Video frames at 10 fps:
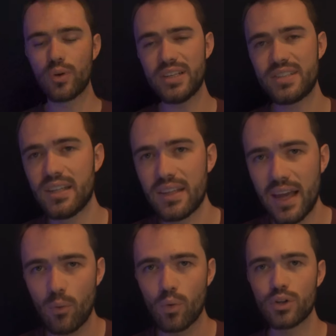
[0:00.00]
reason
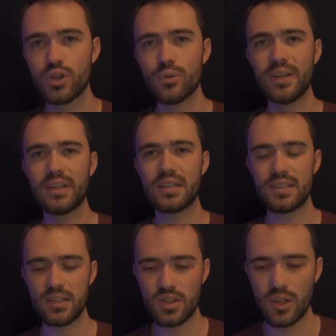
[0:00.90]
that we're doing
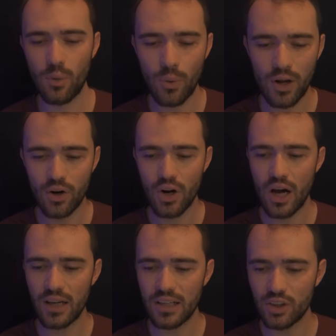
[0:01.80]
this is so that we are
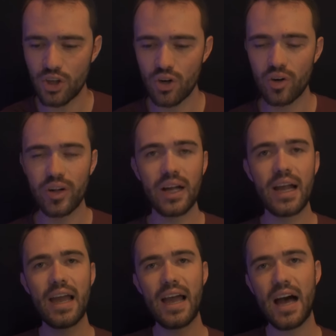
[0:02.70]
not
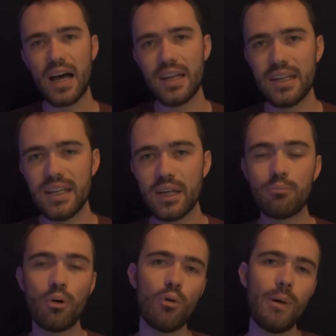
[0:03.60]
incurring
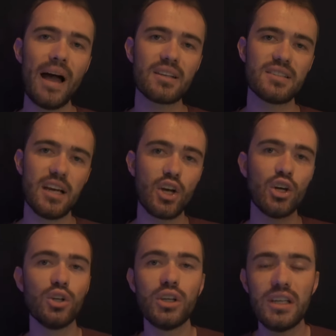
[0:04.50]
unneeded pullbacks that
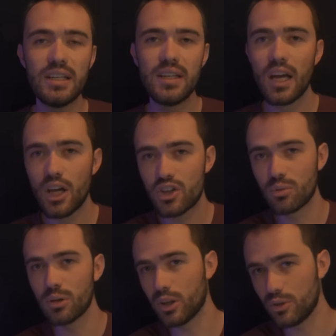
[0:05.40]
could lead
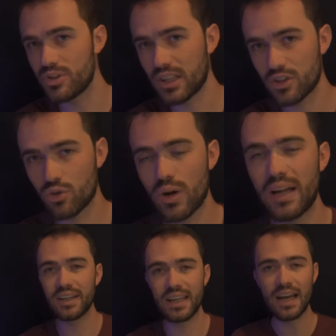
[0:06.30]
to a losing
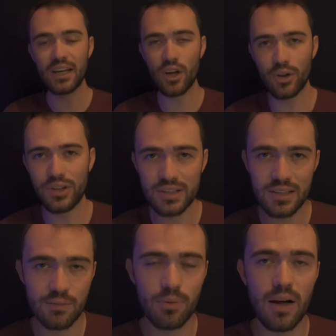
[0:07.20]
trade. And again, I know that this
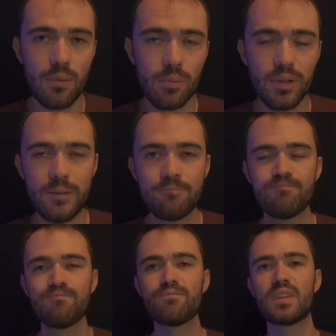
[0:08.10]
is probably
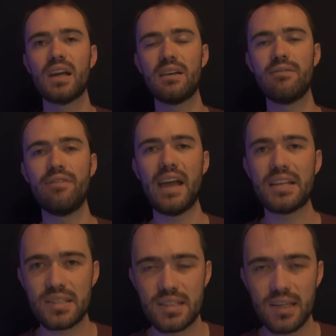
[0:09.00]
an
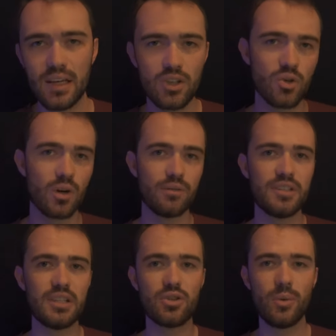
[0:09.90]
advanced sort of
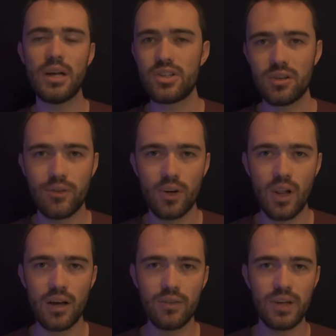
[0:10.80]
situation for a
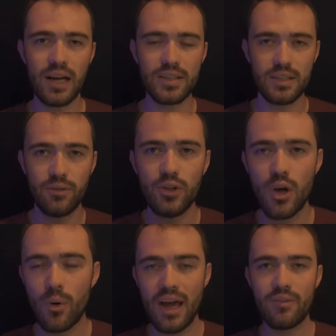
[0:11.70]
lot of you guys. And if you
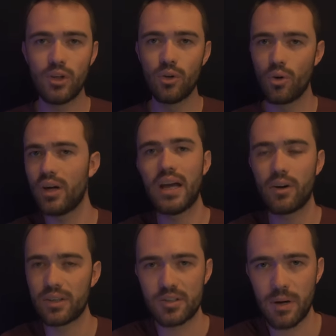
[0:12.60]
don't have the DeLorean, I
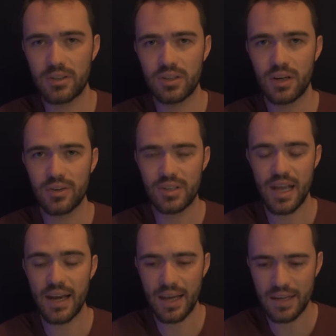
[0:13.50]
don't expect you to
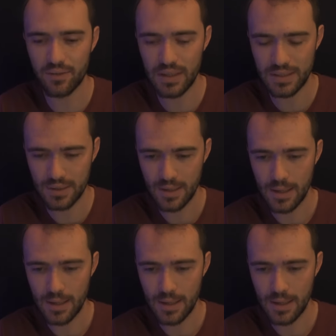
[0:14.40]
understand any of this.